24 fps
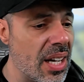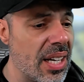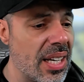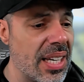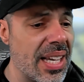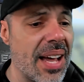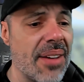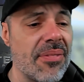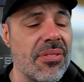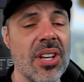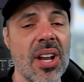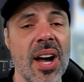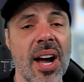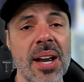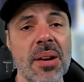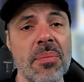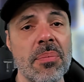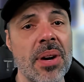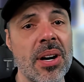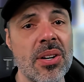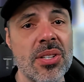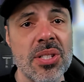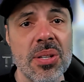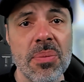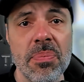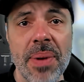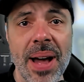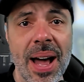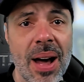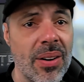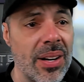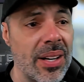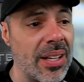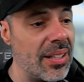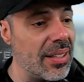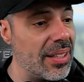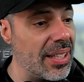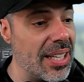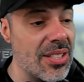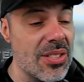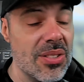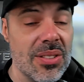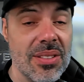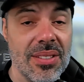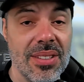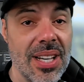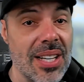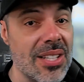You have nightmares about it.
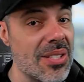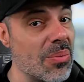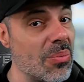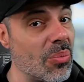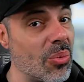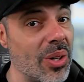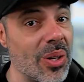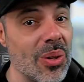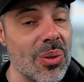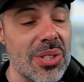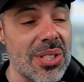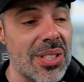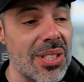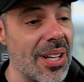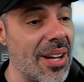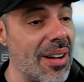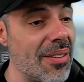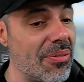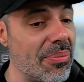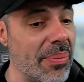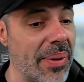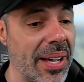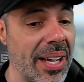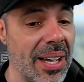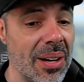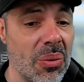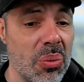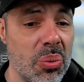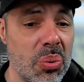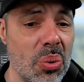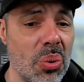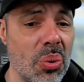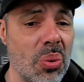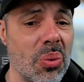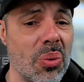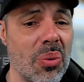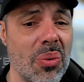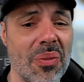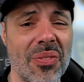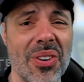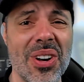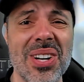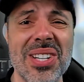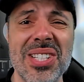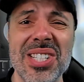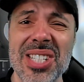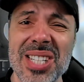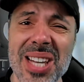It's that's some real stuff, man. Whew, for
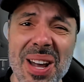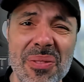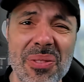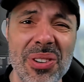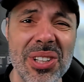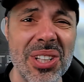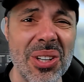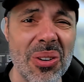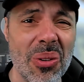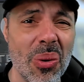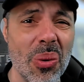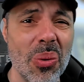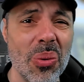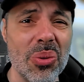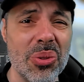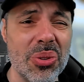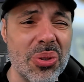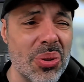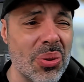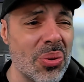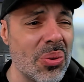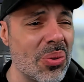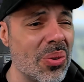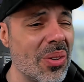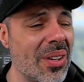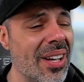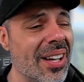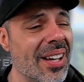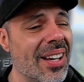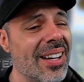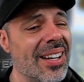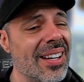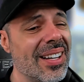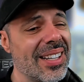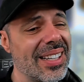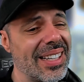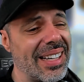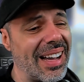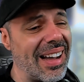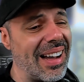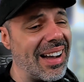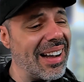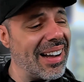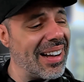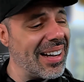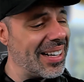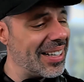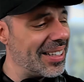a seven-year-old too,
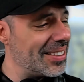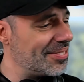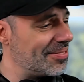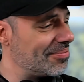God.